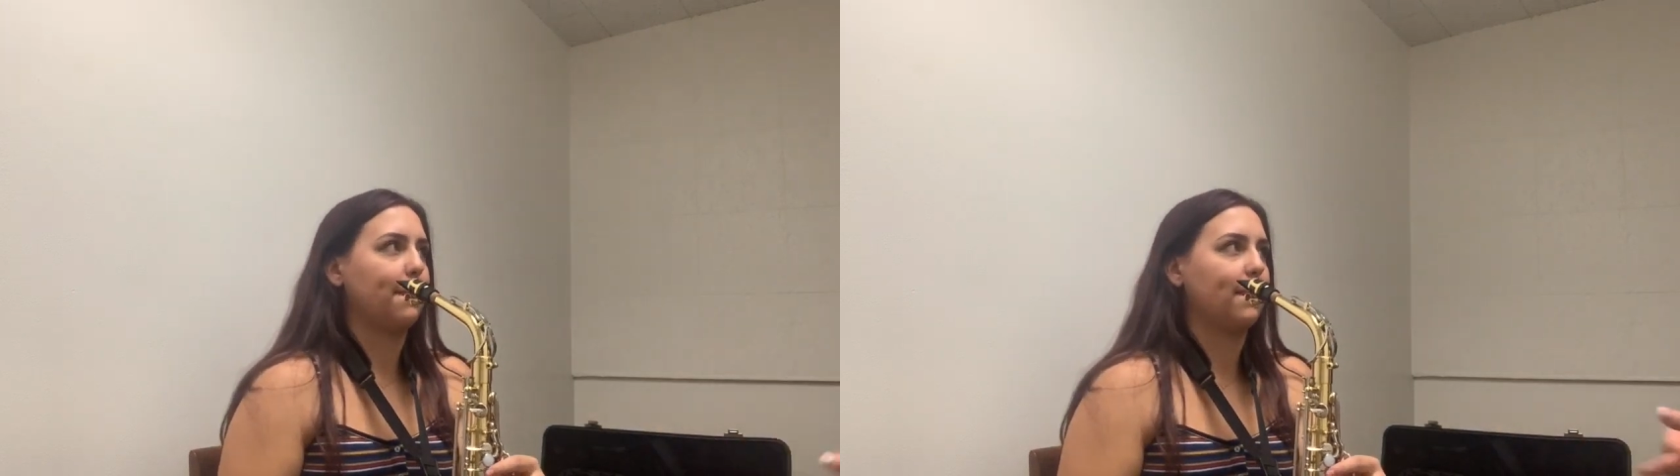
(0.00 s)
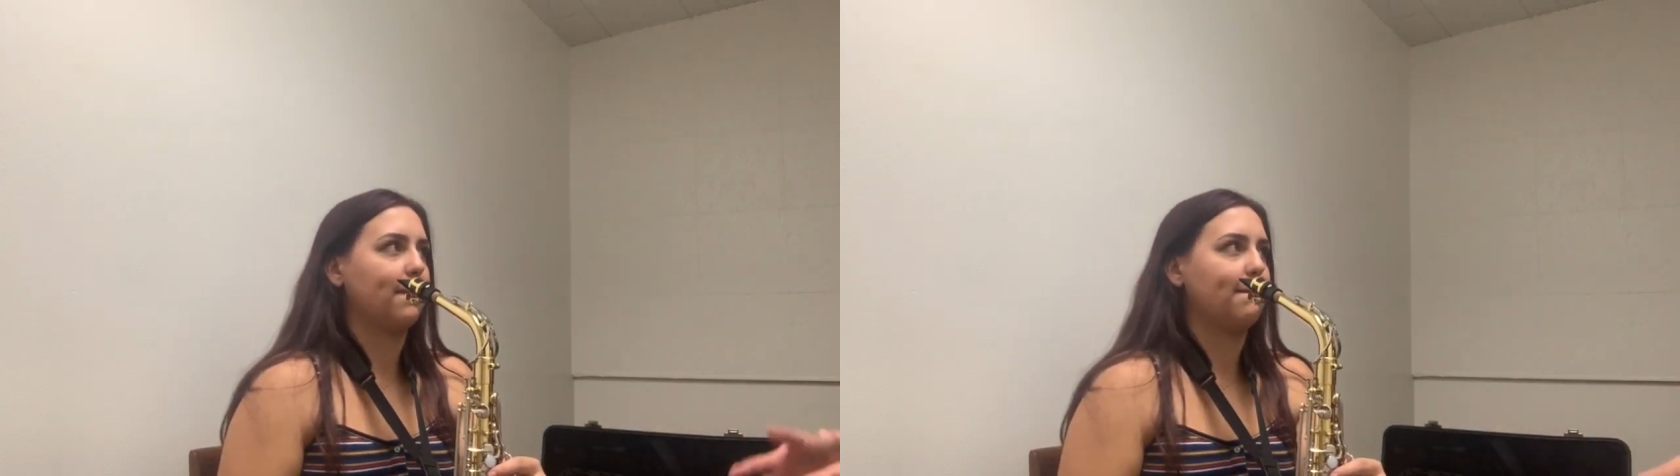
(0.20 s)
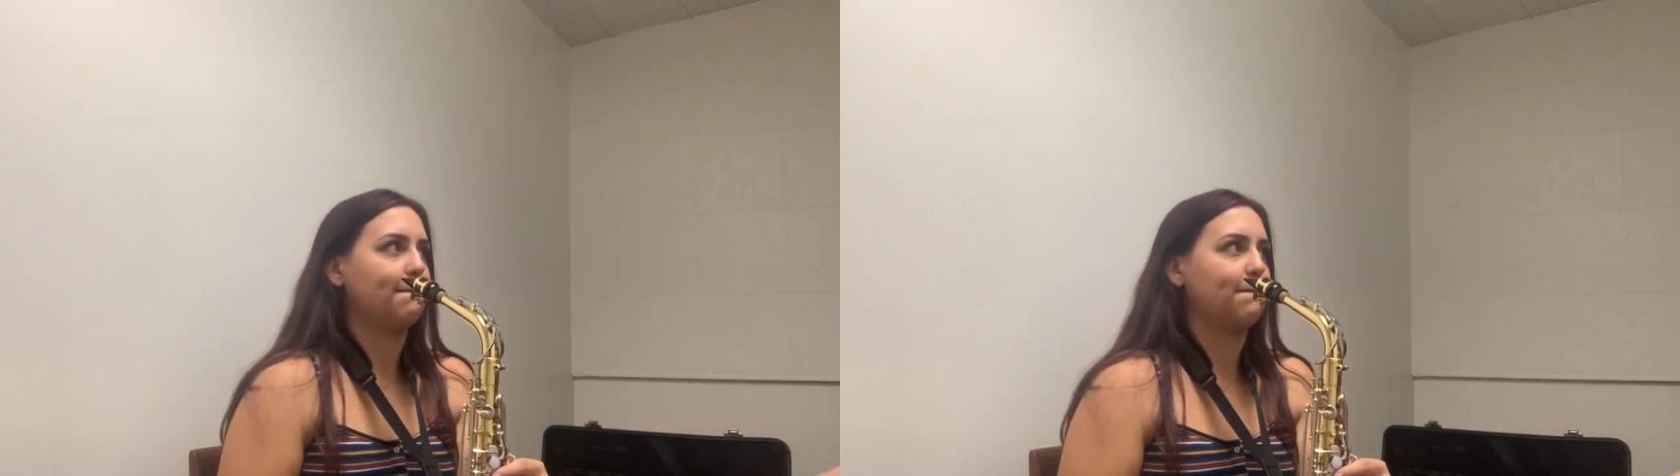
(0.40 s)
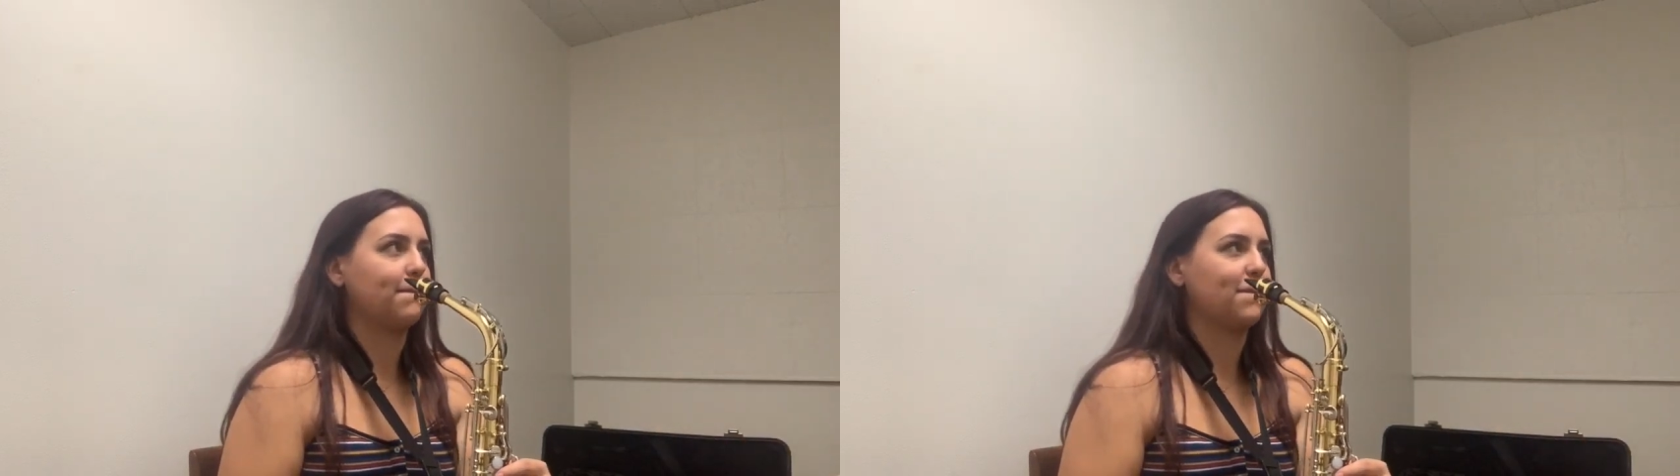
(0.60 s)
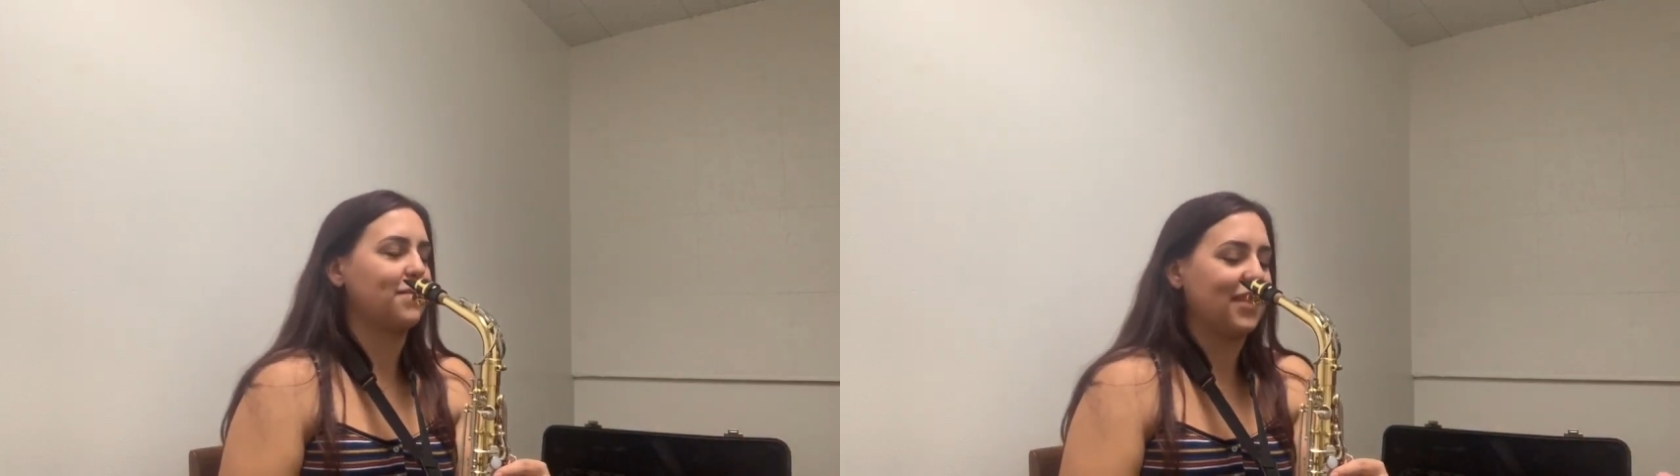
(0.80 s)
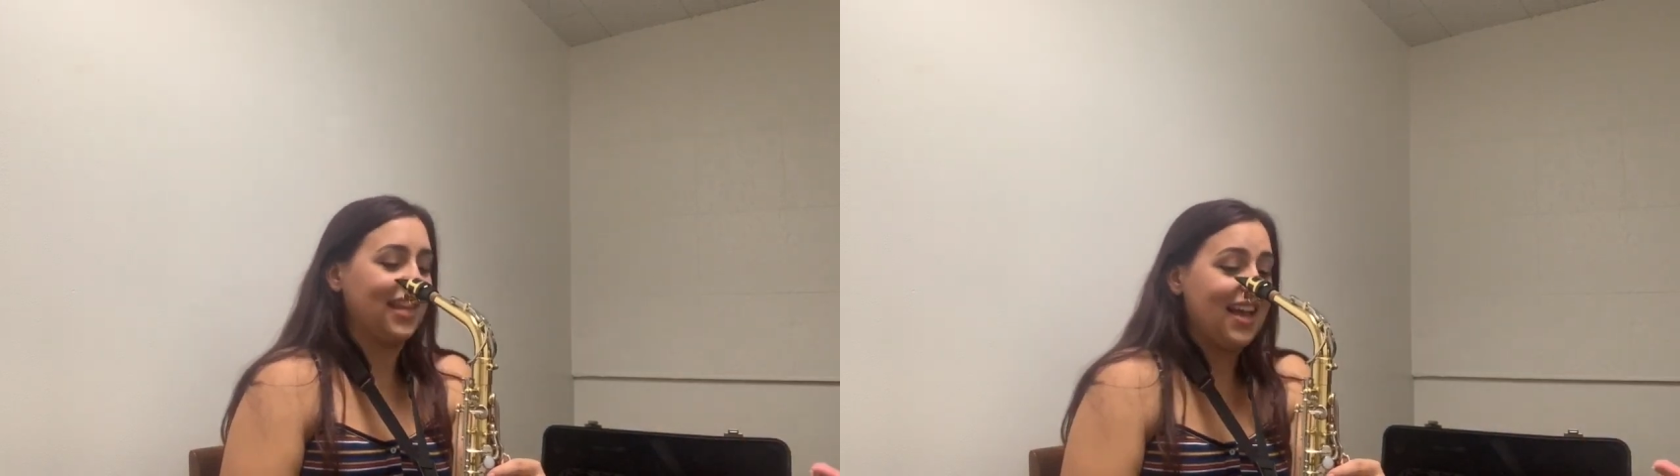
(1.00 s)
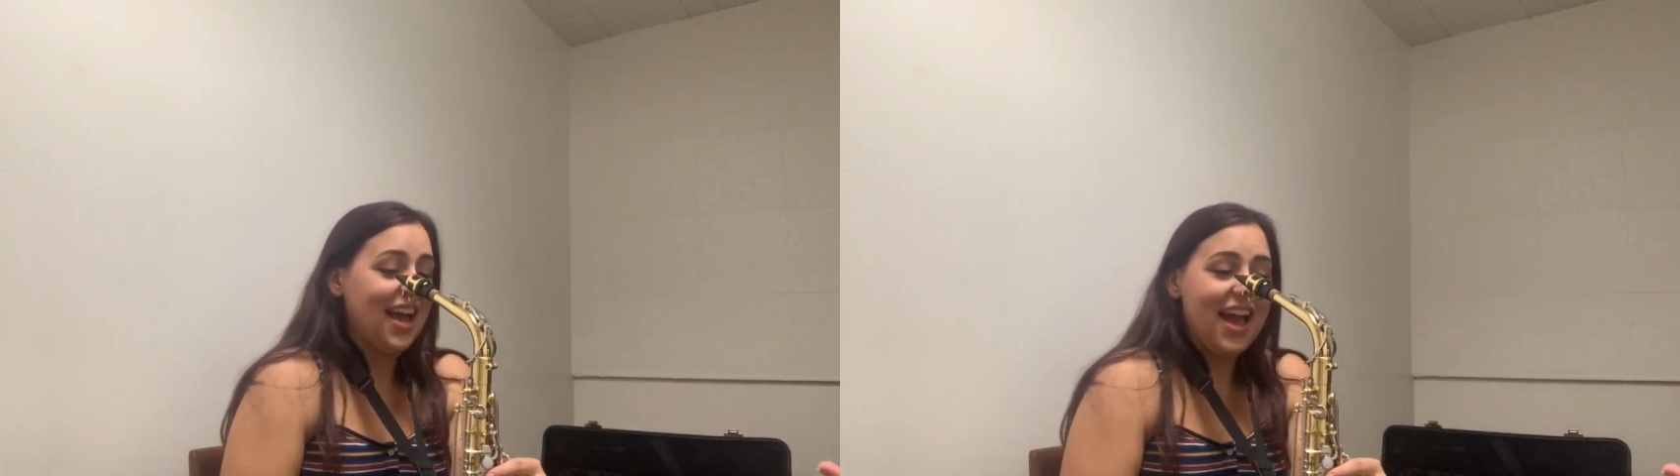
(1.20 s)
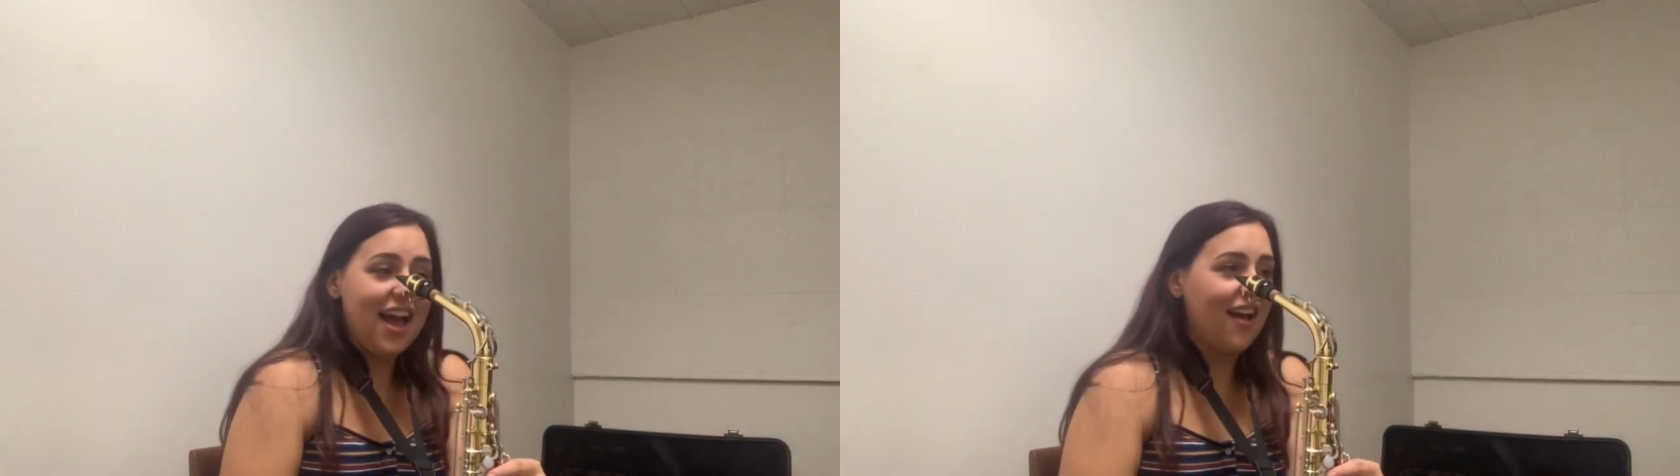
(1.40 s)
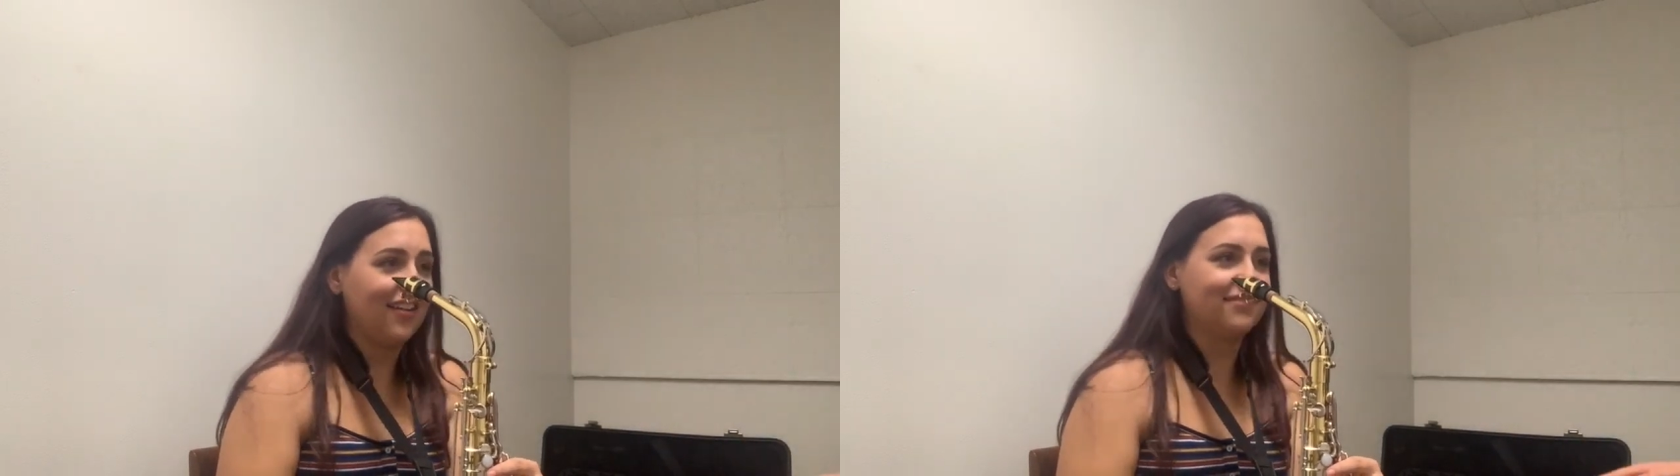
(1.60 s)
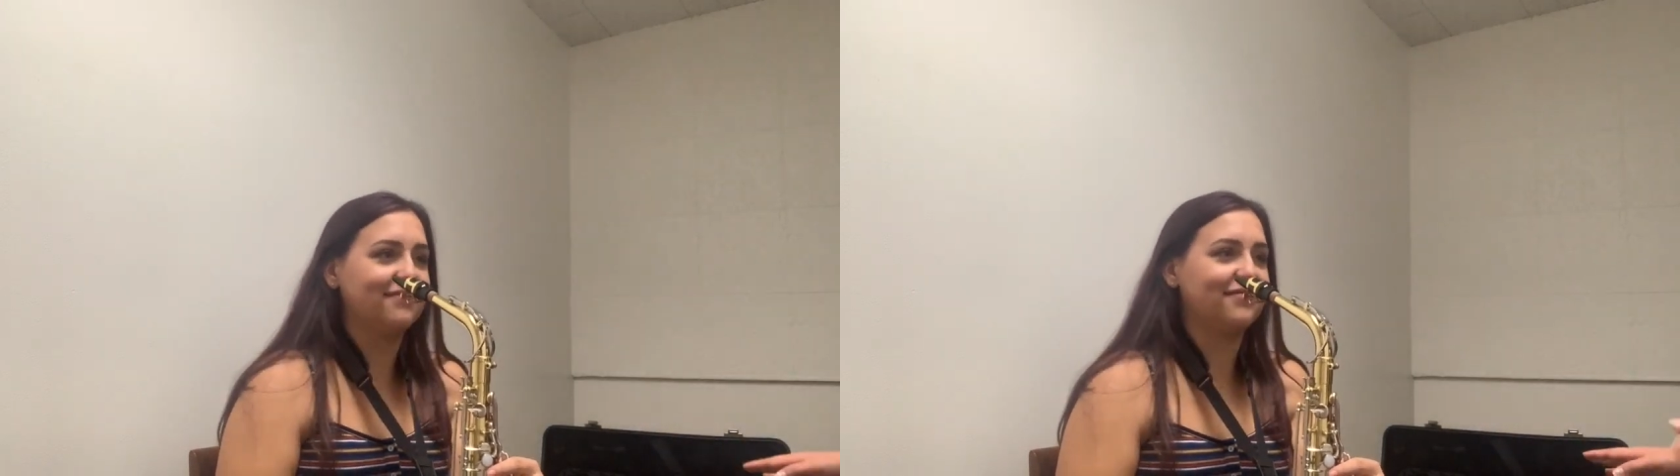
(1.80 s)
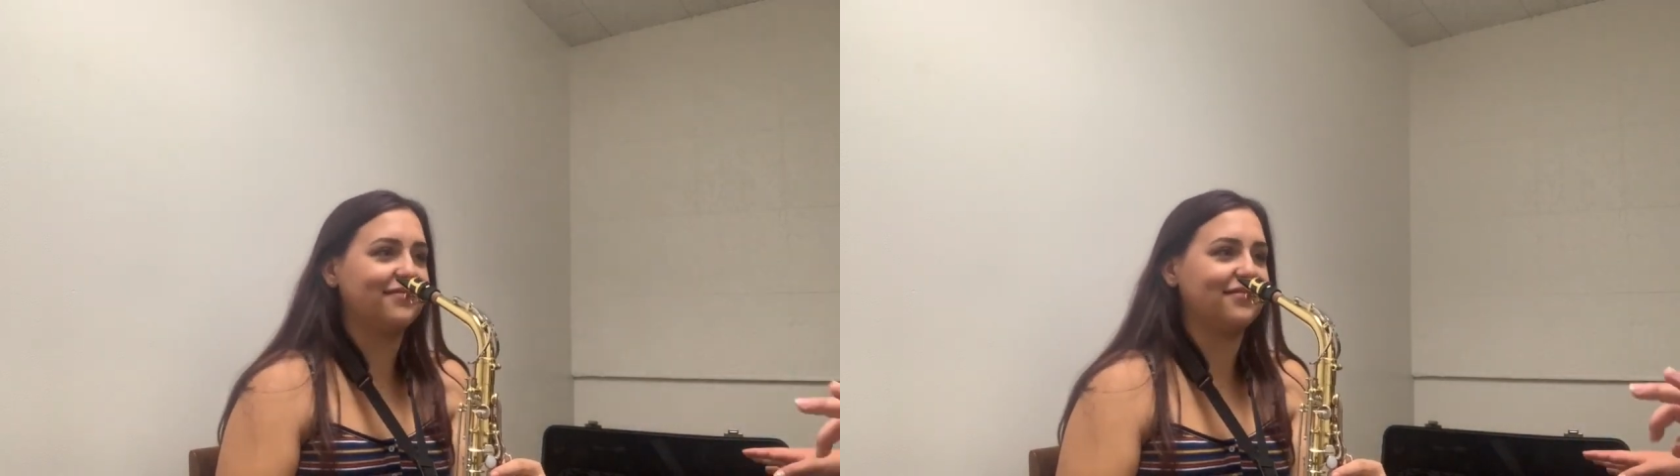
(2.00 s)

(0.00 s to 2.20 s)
song. So,